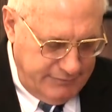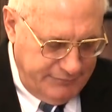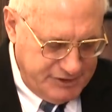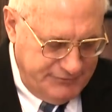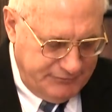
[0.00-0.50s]

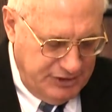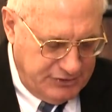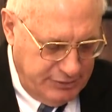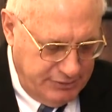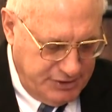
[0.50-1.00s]
Verse
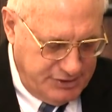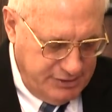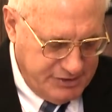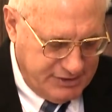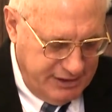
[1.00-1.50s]
fifty-two, the
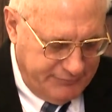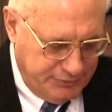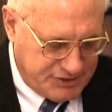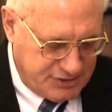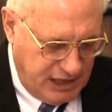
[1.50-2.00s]
Jews
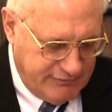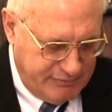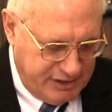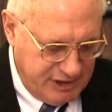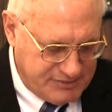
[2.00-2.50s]
therefore strove
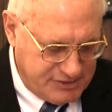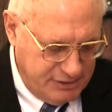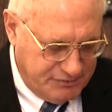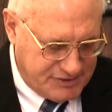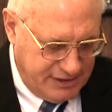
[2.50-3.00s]
among
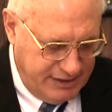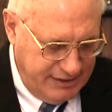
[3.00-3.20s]
themselves, saying,